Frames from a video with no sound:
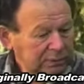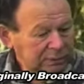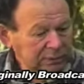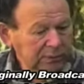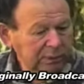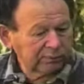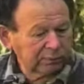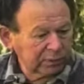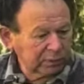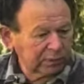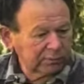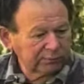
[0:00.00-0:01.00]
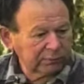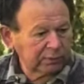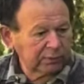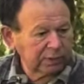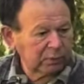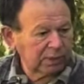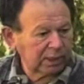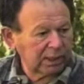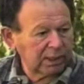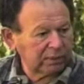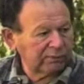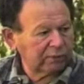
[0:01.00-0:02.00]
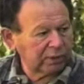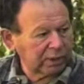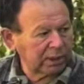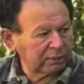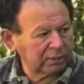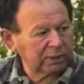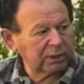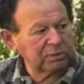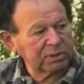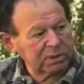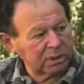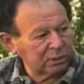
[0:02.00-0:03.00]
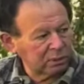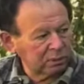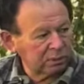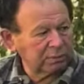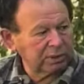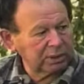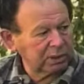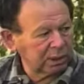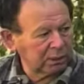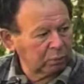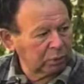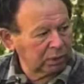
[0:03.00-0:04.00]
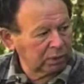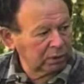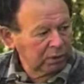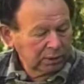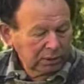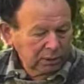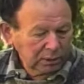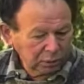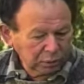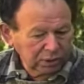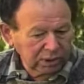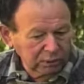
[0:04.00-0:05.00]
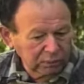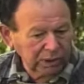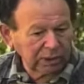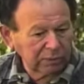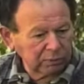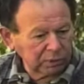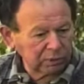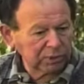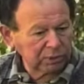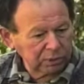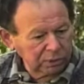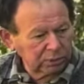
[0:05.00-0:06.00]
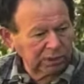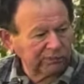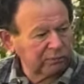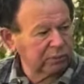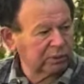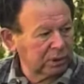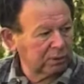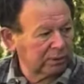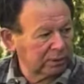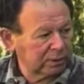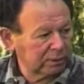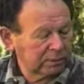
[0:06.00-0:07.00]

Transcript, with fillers: So for a while you forget what happens in Europe and the Arab world. You deal really with what you have to deal with.